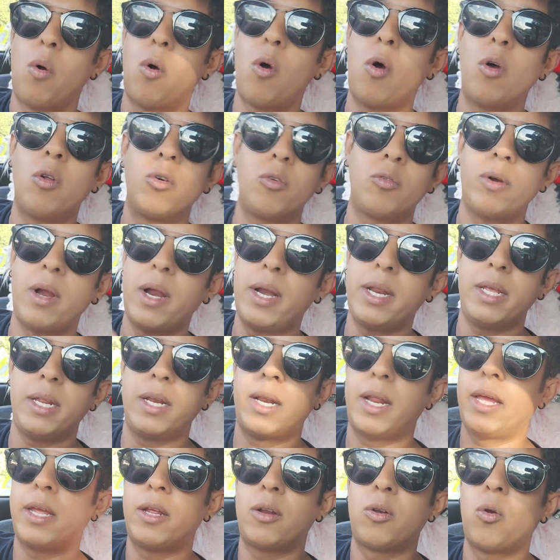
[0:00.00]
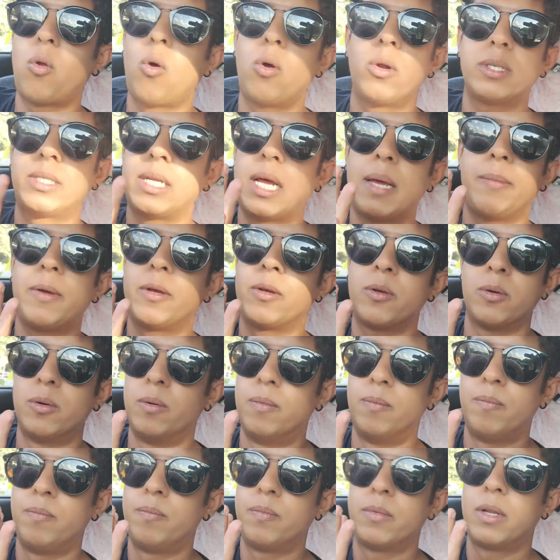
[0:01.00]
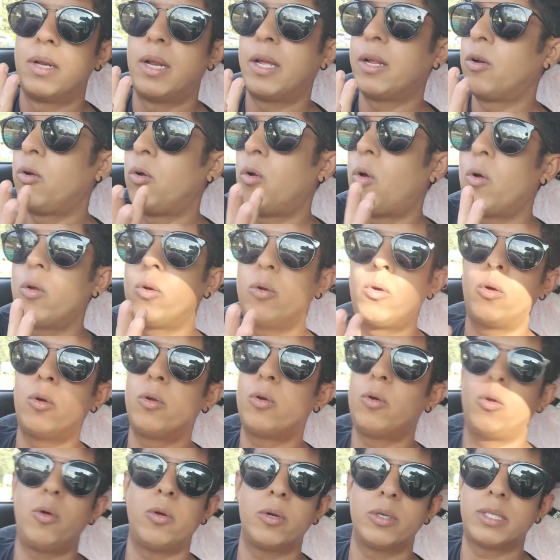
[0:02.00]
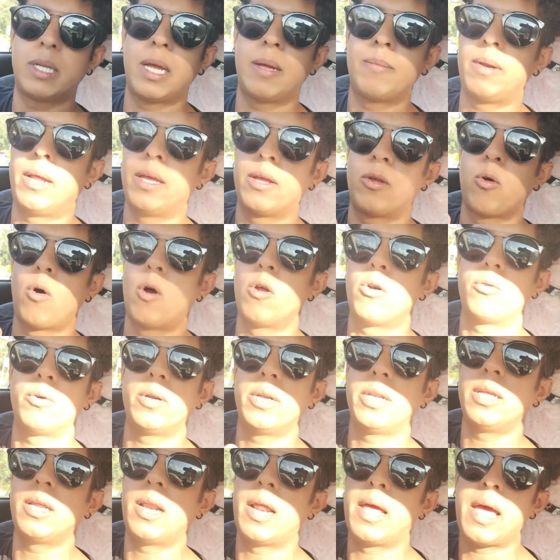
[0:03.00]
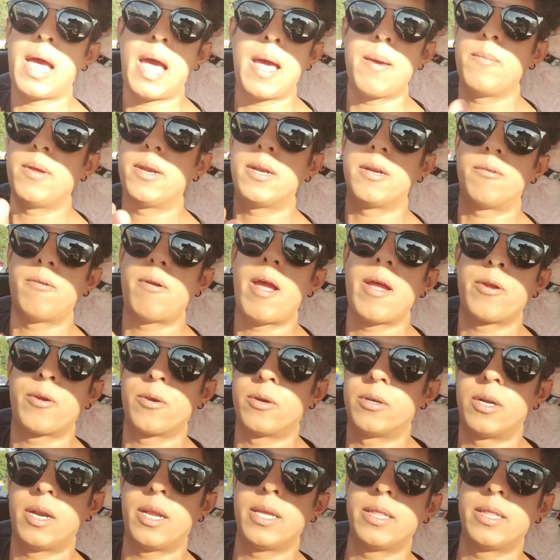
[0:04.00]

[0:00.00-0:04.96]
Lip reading: already like long time ago, like long time, like already like I made a record.